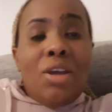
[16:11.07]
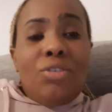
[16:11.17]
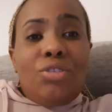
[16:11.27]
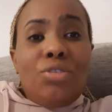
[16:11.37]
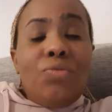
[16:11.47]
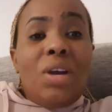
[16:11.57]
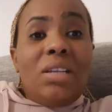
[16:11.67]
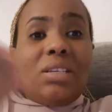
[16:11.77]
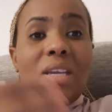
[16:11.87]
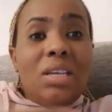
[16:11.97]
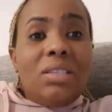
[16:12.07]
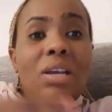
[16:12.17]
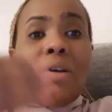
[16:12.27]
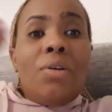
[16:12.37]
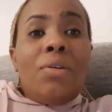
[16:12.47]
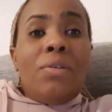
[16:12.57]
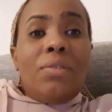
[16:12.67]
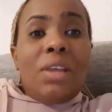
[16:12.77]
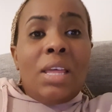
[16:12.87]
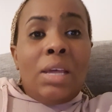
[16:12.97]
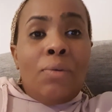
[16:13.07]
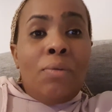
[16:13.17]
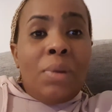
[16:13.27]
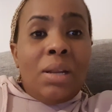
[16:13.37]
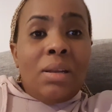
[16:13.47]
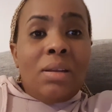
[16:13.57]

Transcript: do you want Esther or the other woman?